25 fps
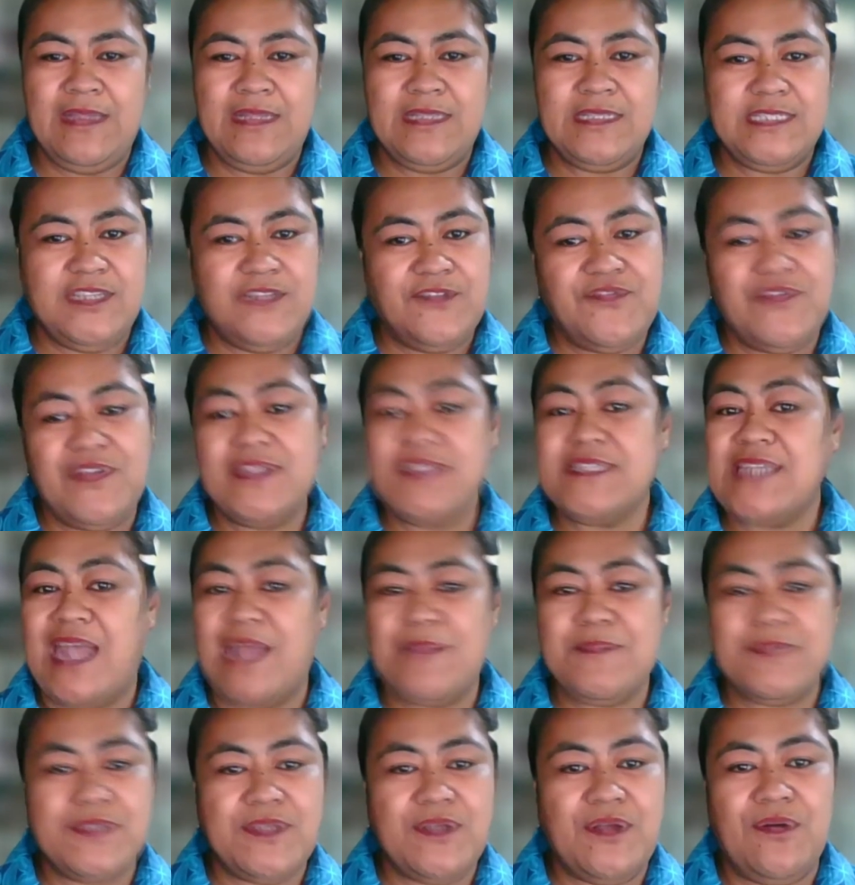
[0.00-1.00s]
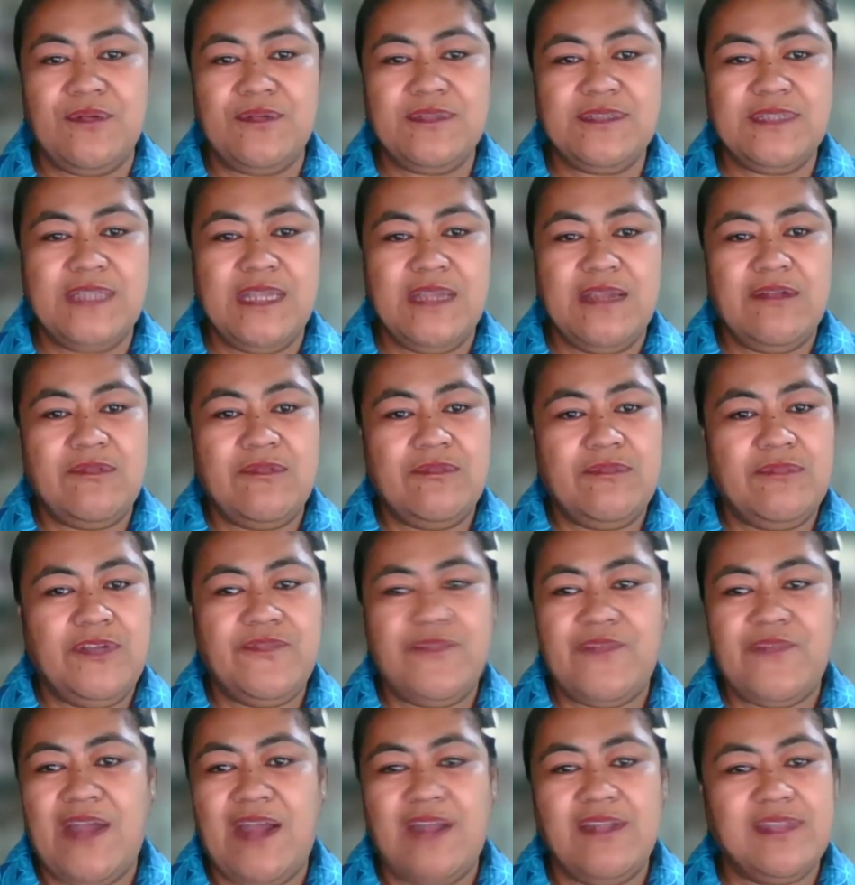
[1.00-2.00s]
different time zones.
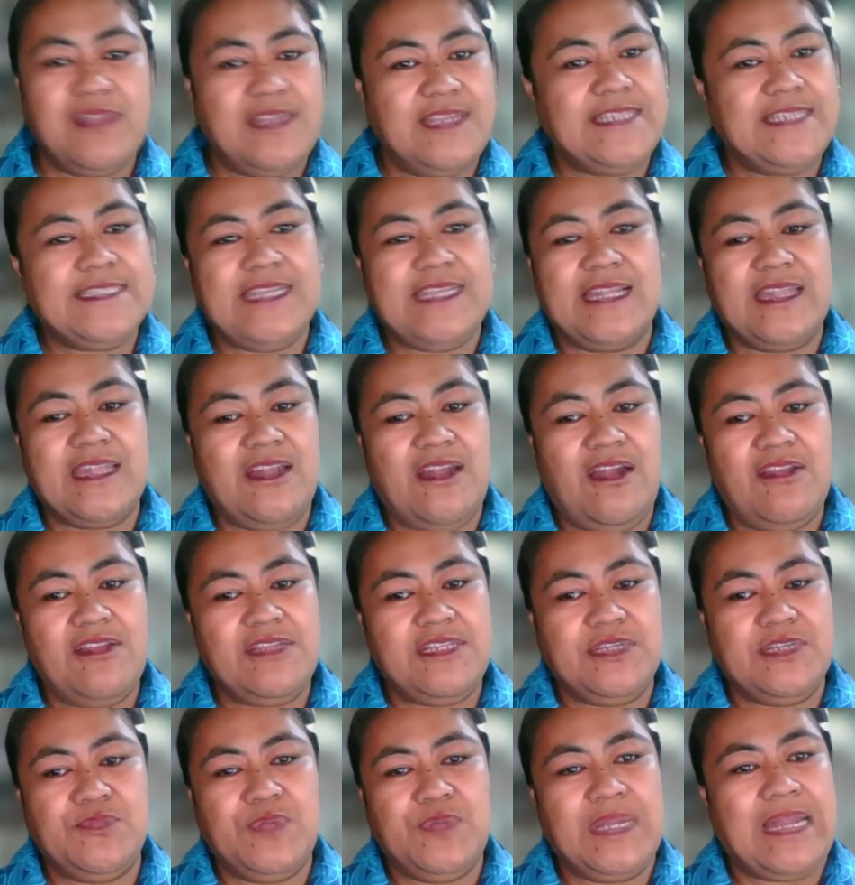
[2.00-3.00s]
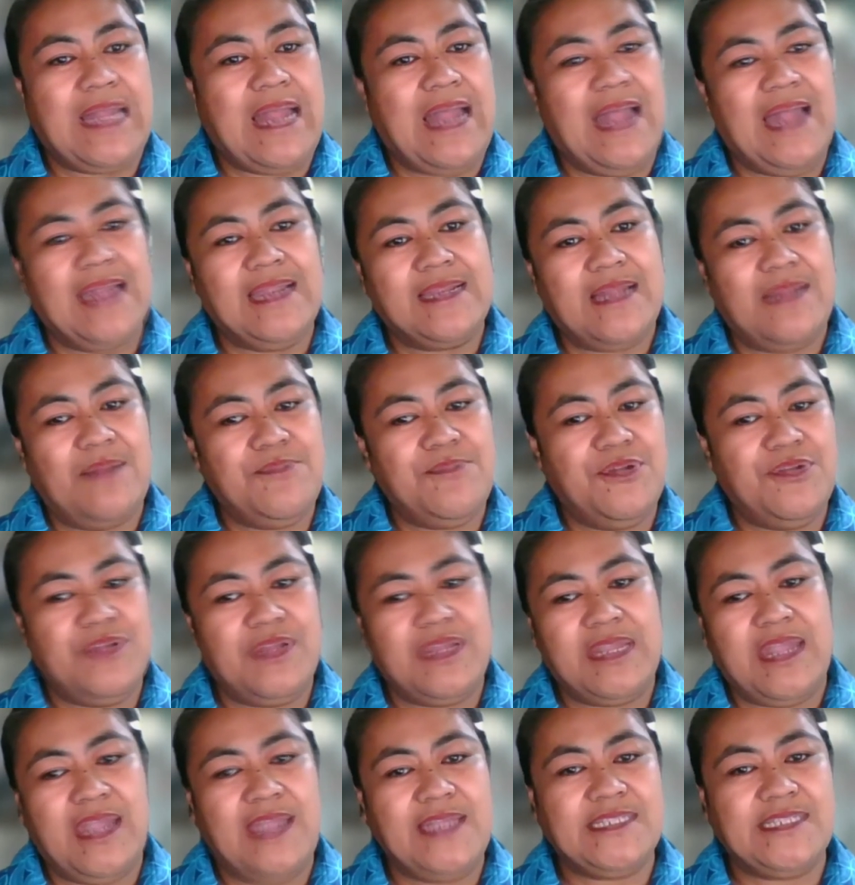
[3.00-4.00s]
Without this technology, we can't
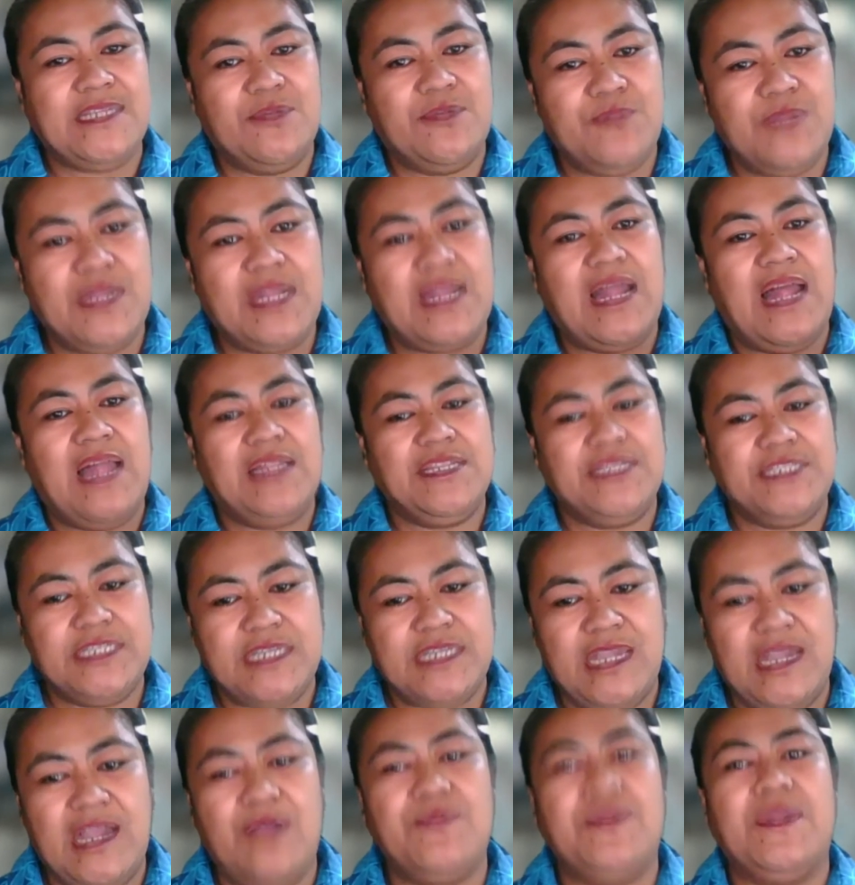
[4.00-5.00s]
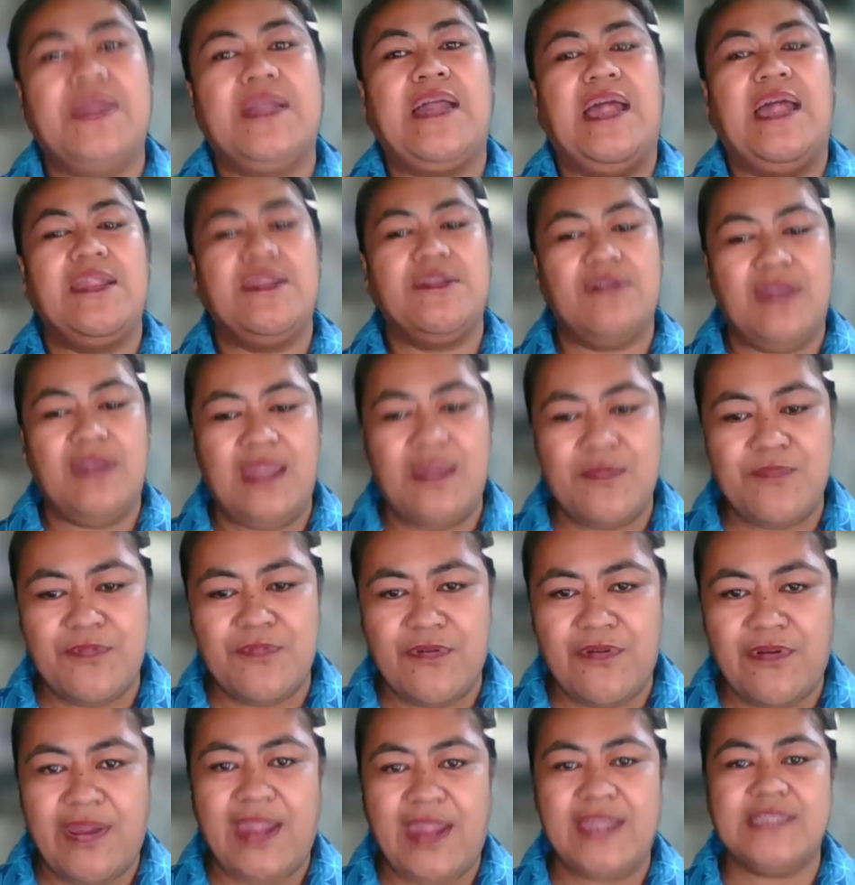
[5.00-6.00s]
communicate and we can't share, we can't
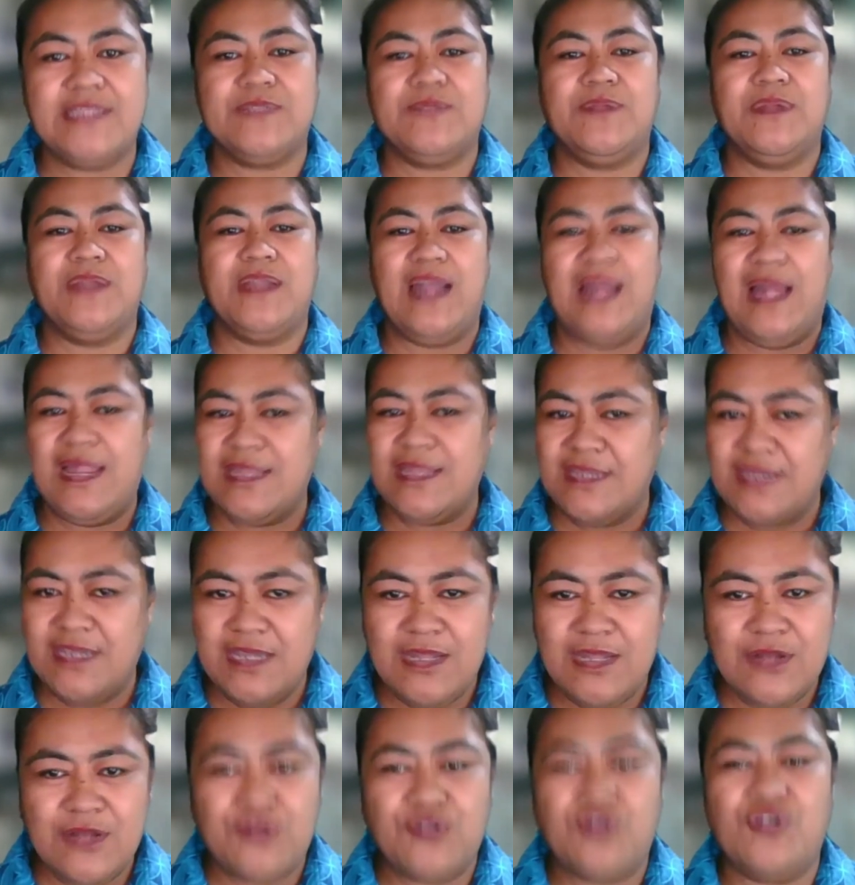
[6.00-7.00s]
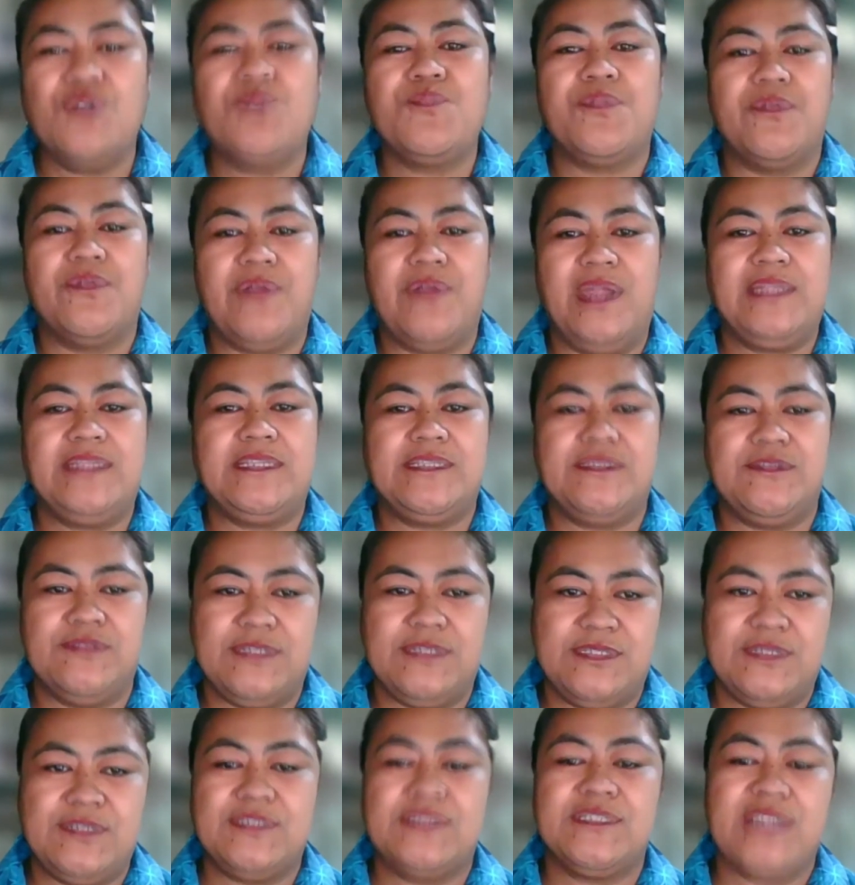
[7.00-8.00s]
collaborate, we can't cooperate to
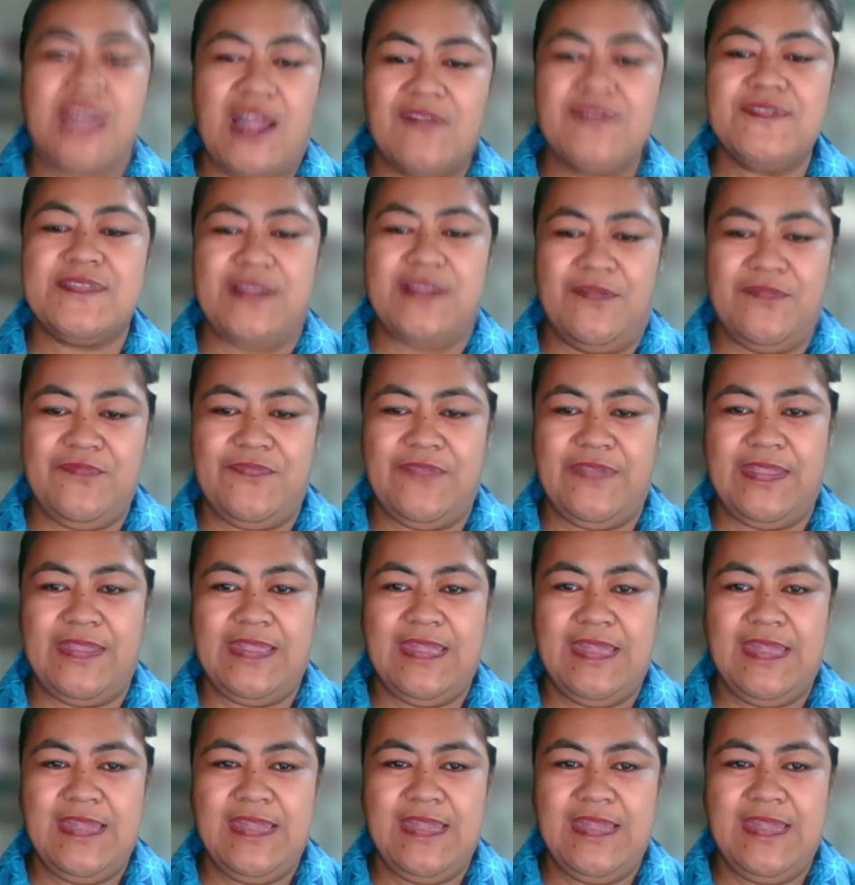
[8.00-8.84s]
solve something.